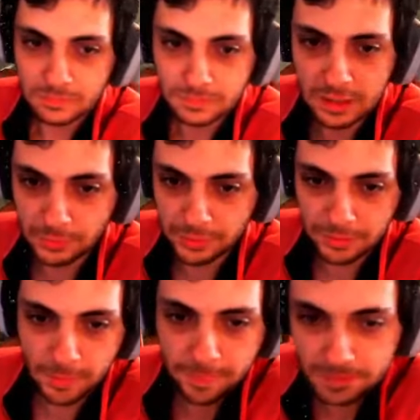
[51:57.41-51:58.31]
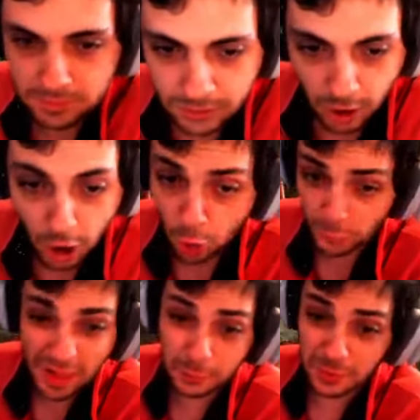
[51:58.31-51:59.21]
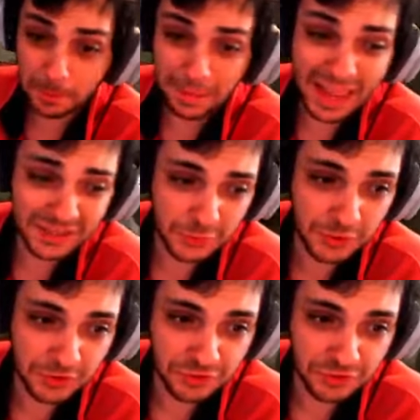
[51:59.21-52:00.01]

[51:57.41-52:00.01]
Now what? Oh, that was a bad decision